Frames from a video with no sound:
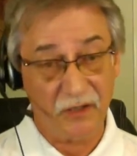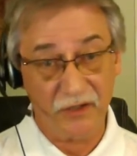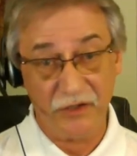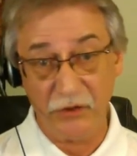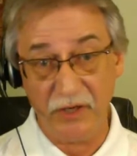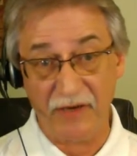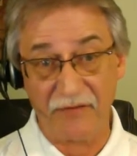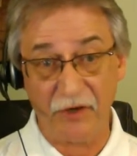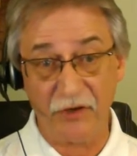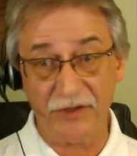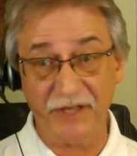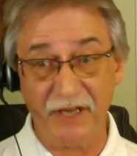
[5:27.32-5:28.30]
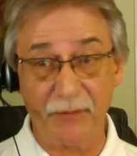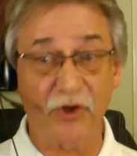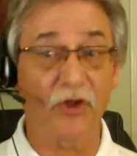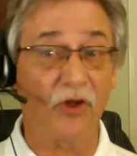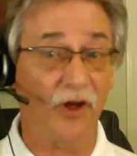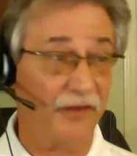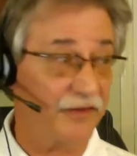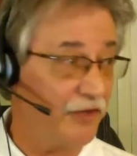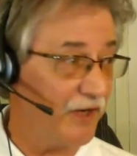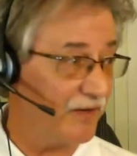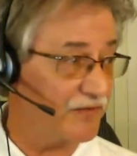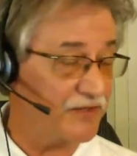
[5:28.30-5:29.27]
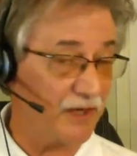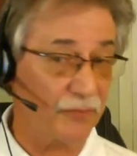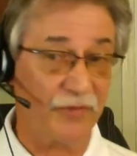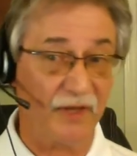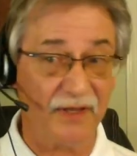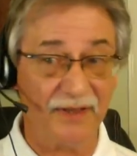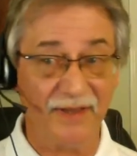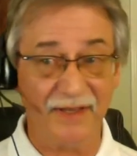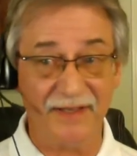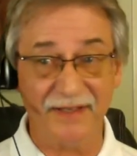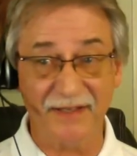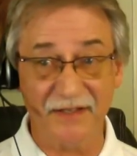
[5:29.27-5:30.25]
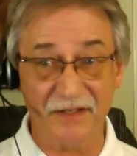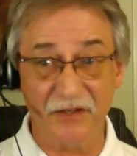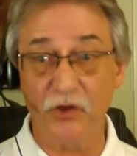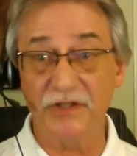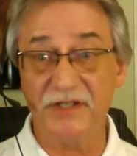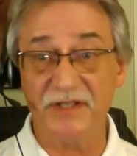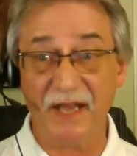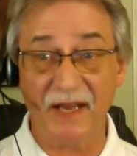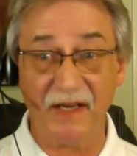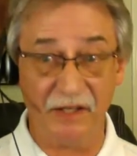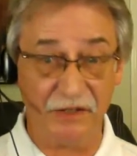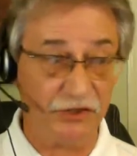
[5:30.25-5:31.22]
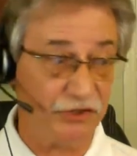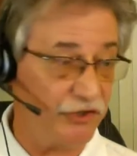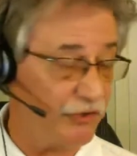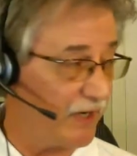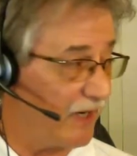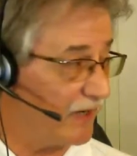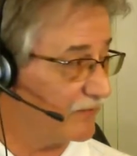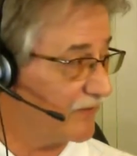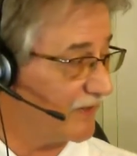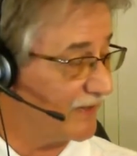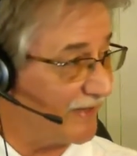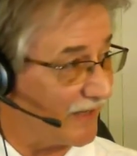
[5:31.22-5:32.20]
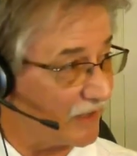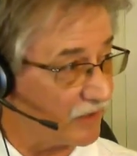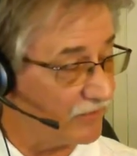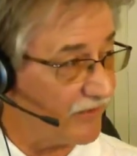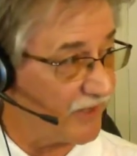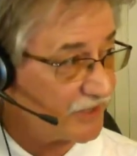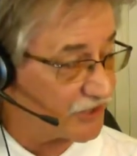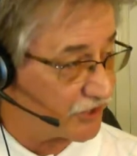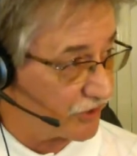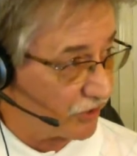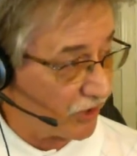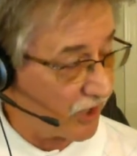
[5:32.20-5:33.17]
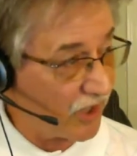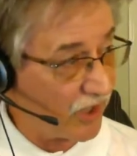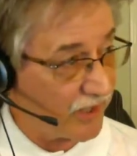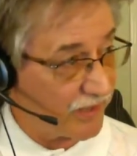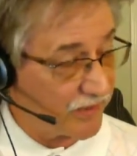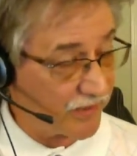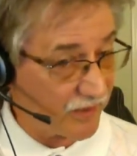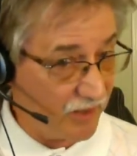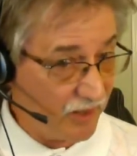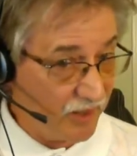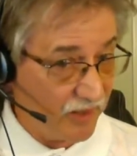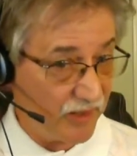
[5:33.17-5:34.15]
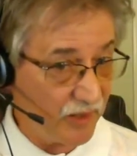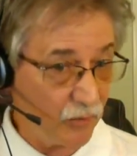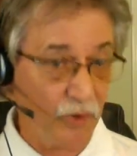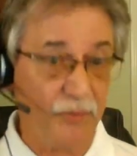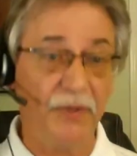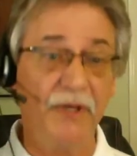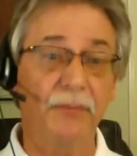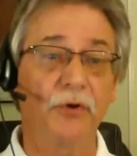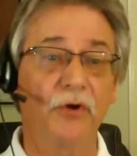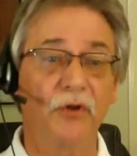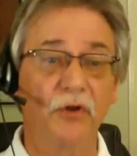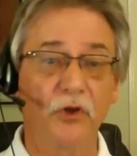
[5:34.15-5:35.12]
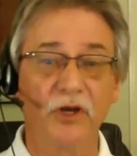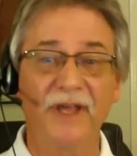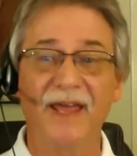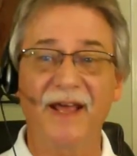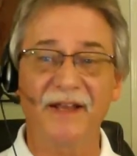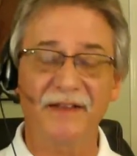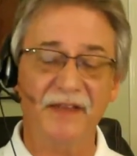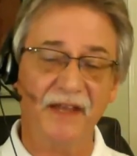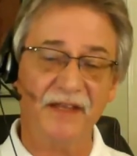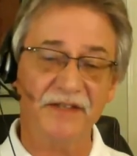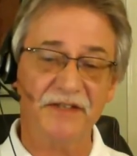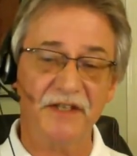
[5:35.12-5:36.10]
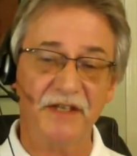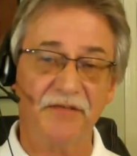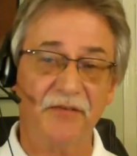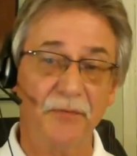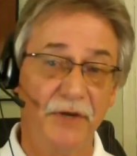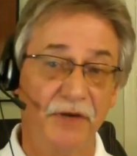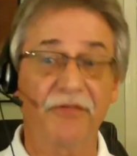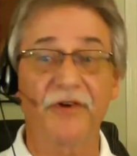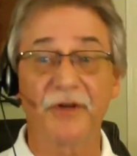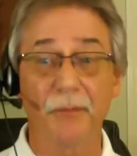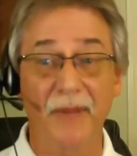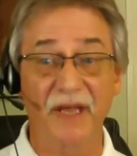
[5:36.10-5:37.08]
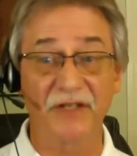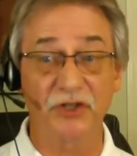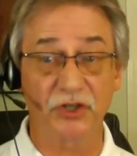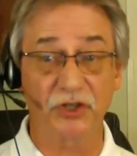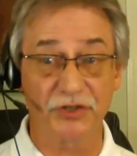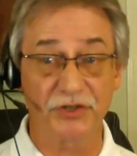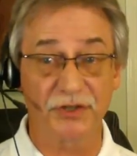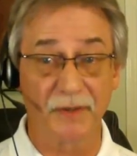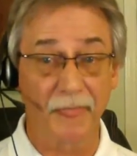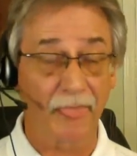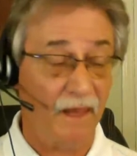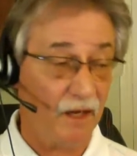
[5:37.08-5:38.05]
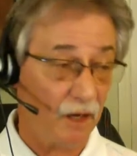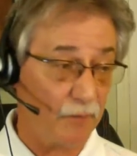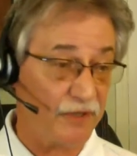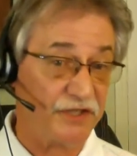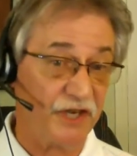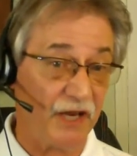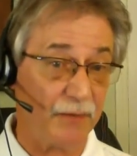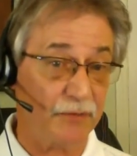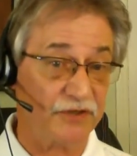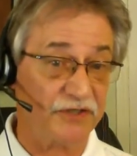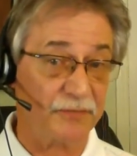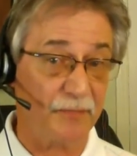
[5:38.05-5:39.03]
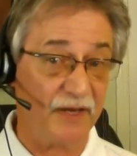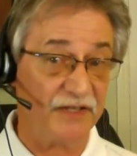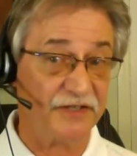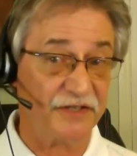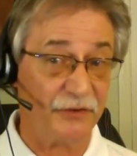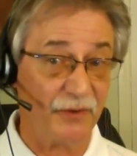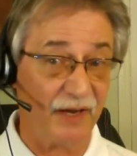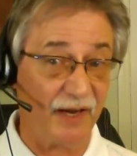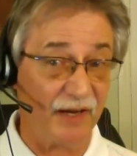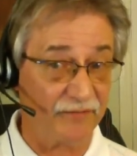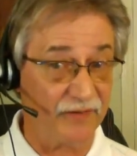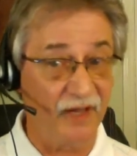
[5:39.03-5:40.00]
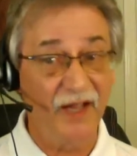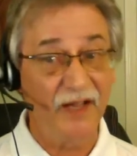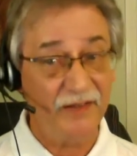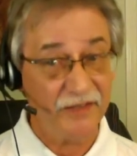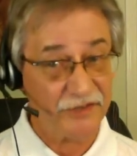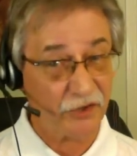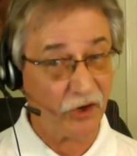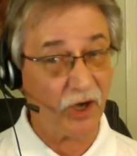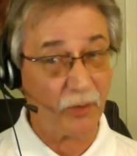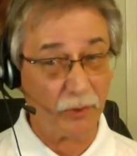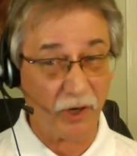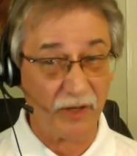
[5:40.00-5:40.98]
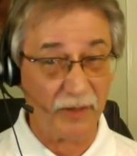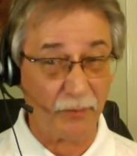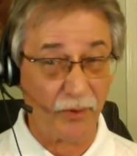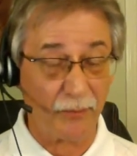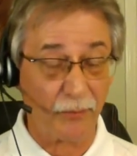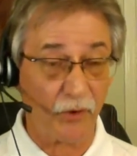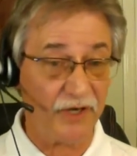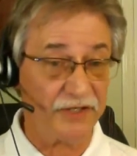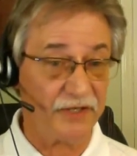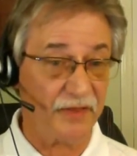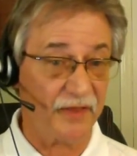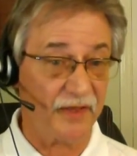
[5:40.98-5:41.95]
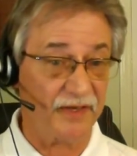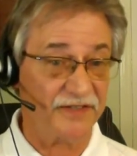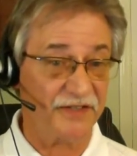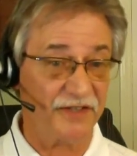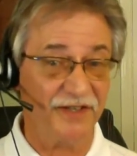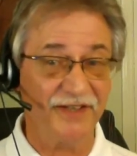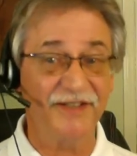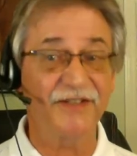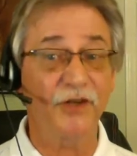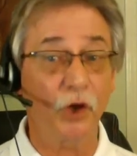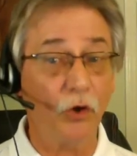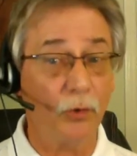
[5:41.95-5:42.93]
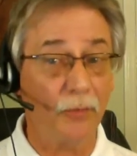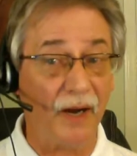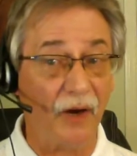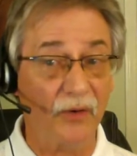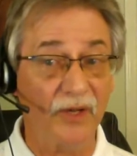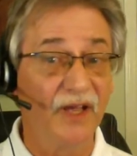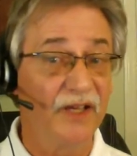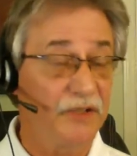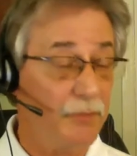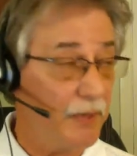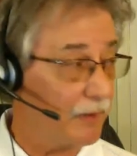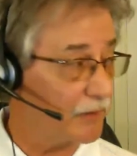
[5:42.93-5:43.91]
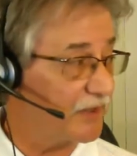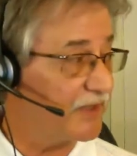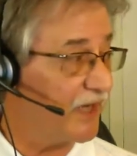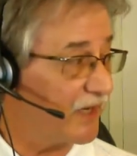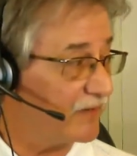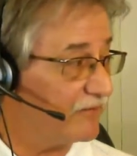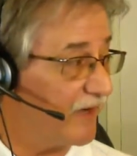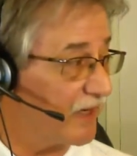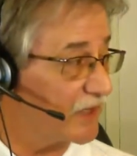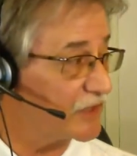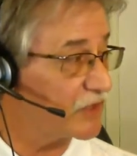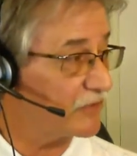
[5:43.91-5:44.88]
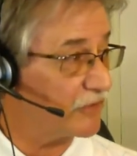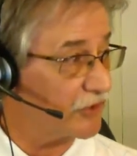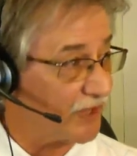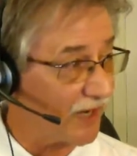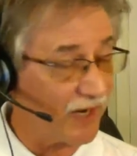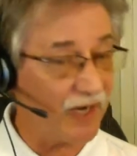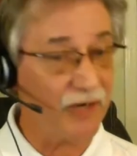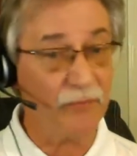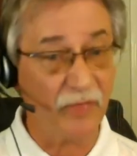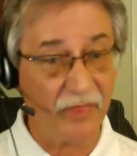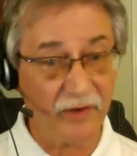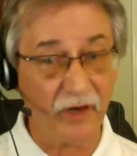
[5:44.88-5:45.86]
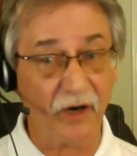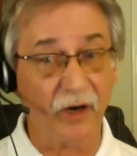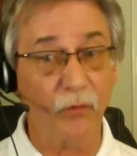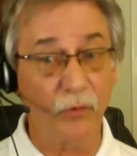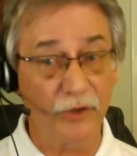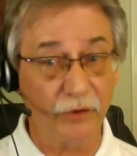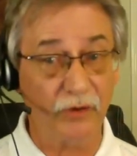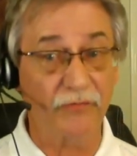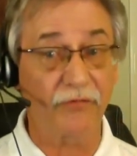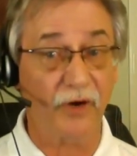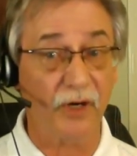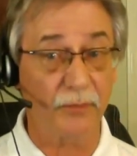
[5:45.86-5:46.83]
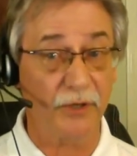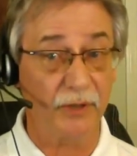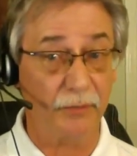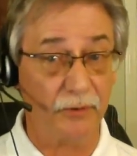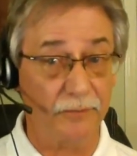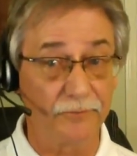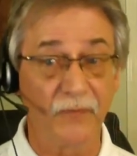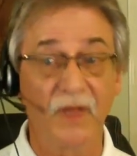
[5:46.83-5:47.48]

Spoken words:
Do you have a good tablecloth? Do you have something that, good signage? Do you have an elevation or a height that when people look at it, they can see it from different dimensions? How much table space do you have? These are all part of the preparation things that you need to know about to be able to take advantage of your time there when you're in front of people.